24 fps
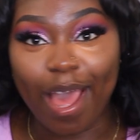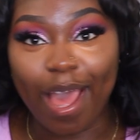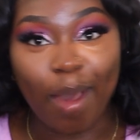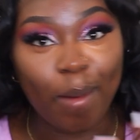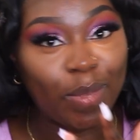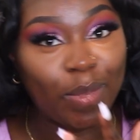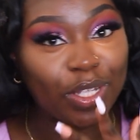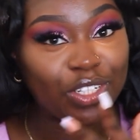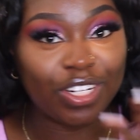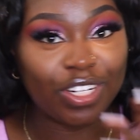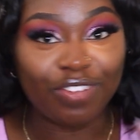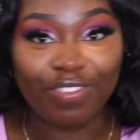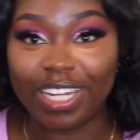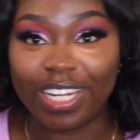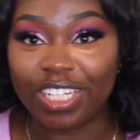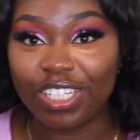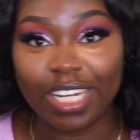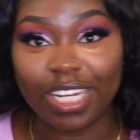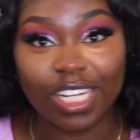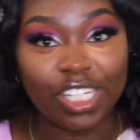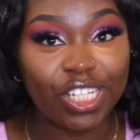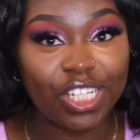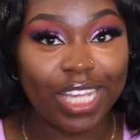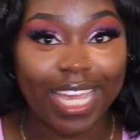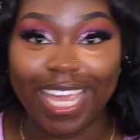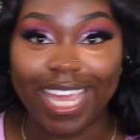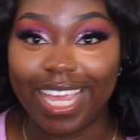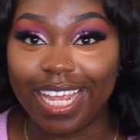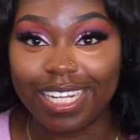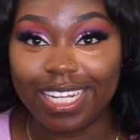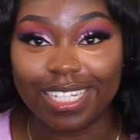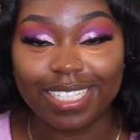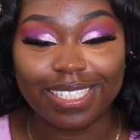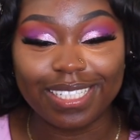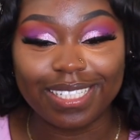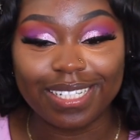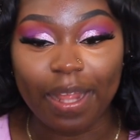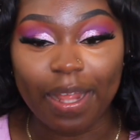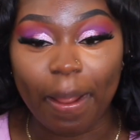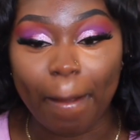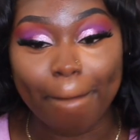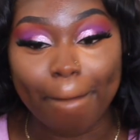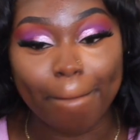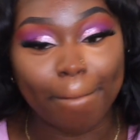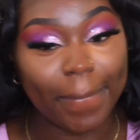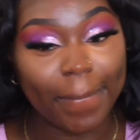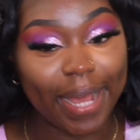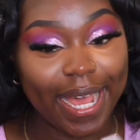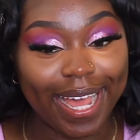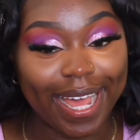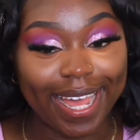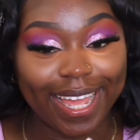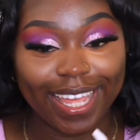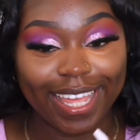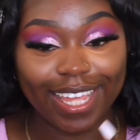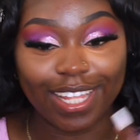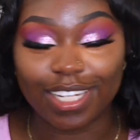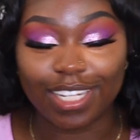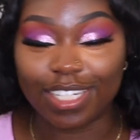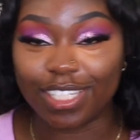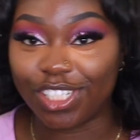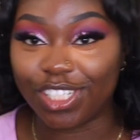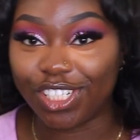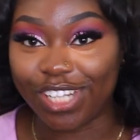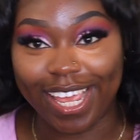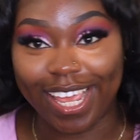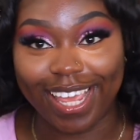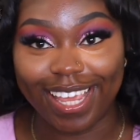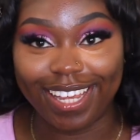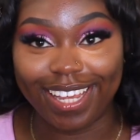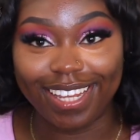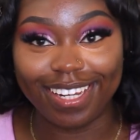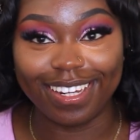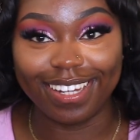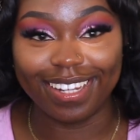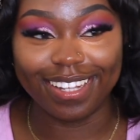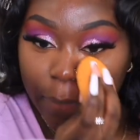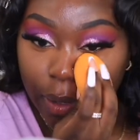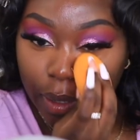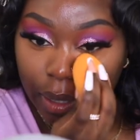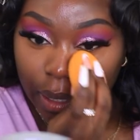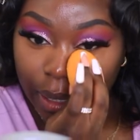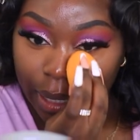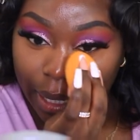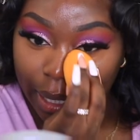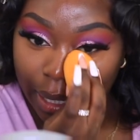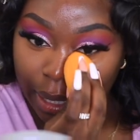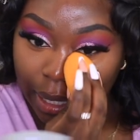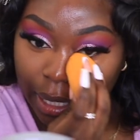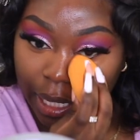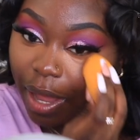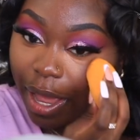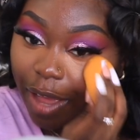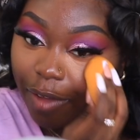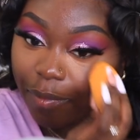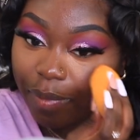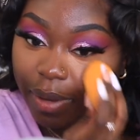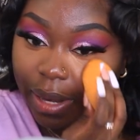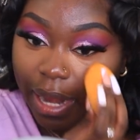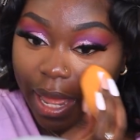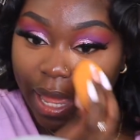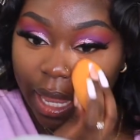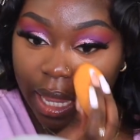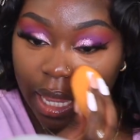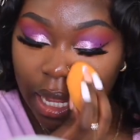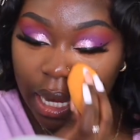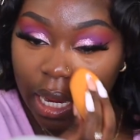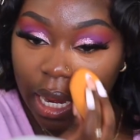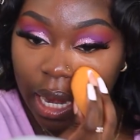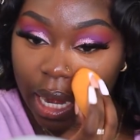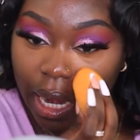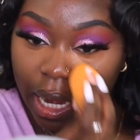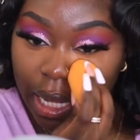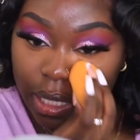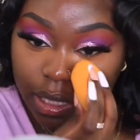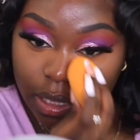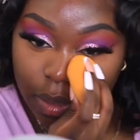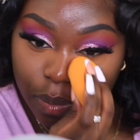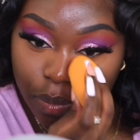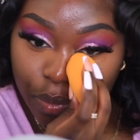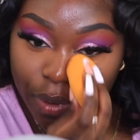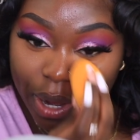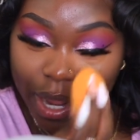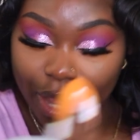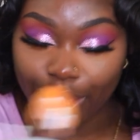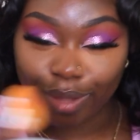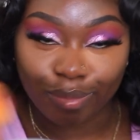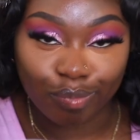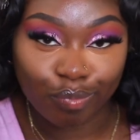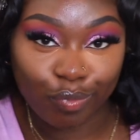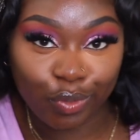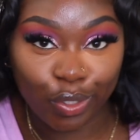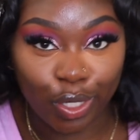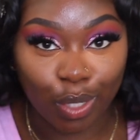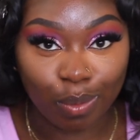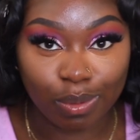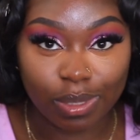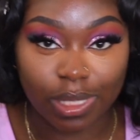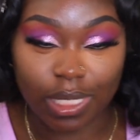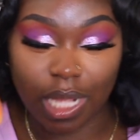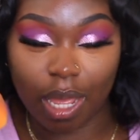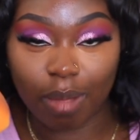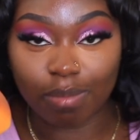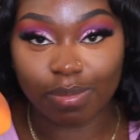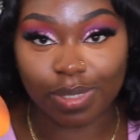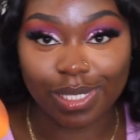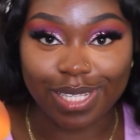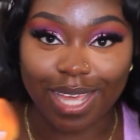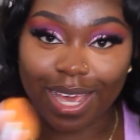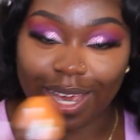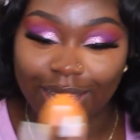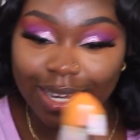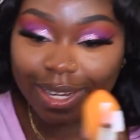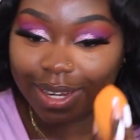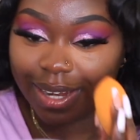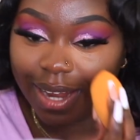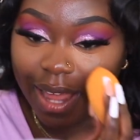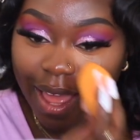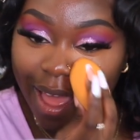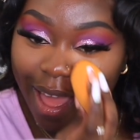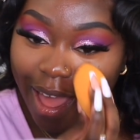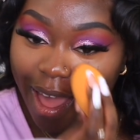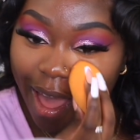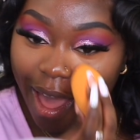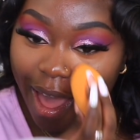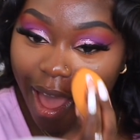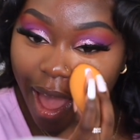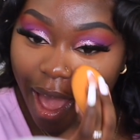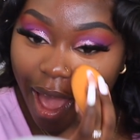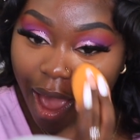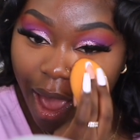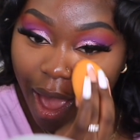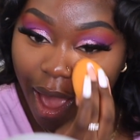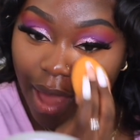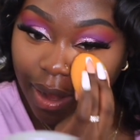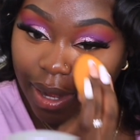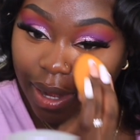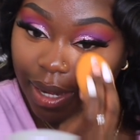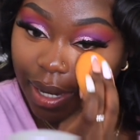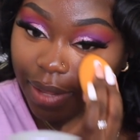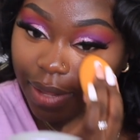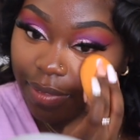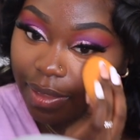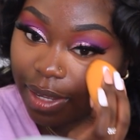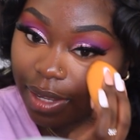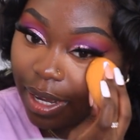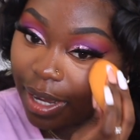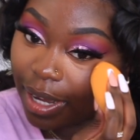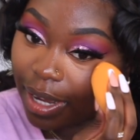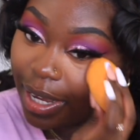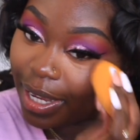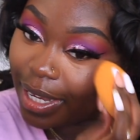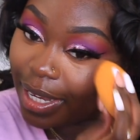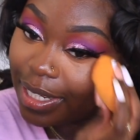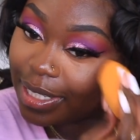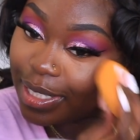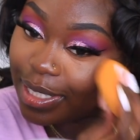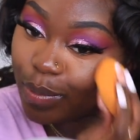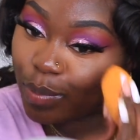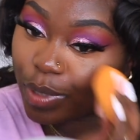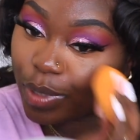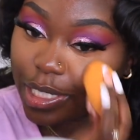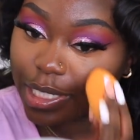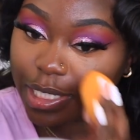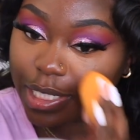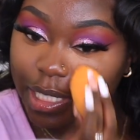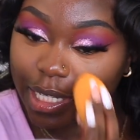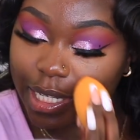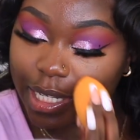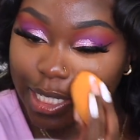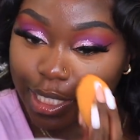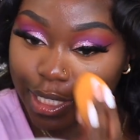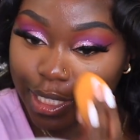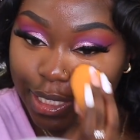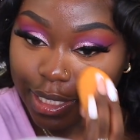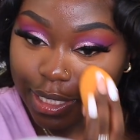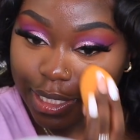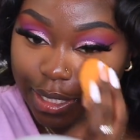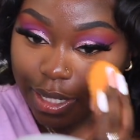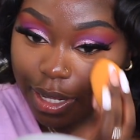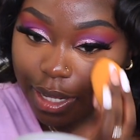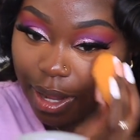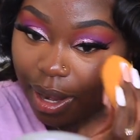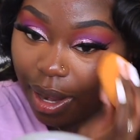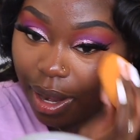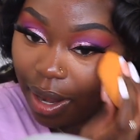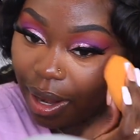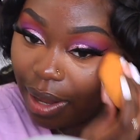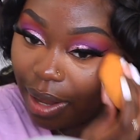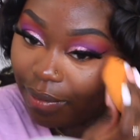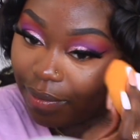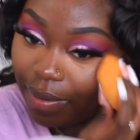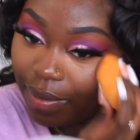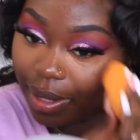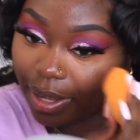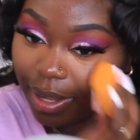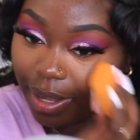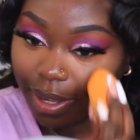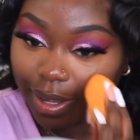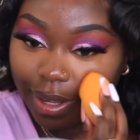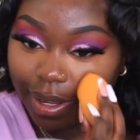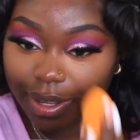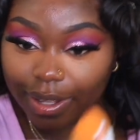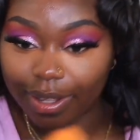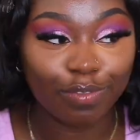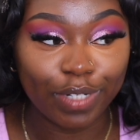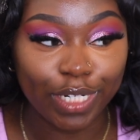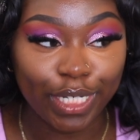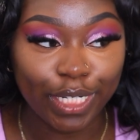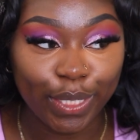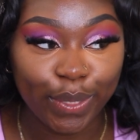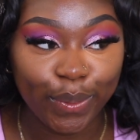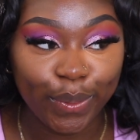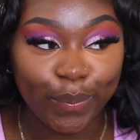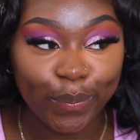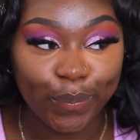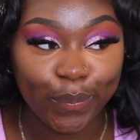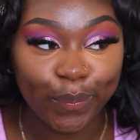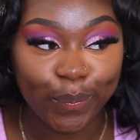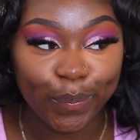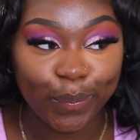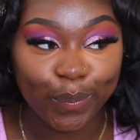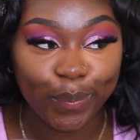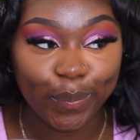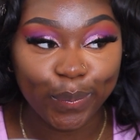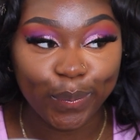I'm not really trying to change my shade. But lately I have been liking a little bright, you know, something underneath the eyes, which is lovely. Right now,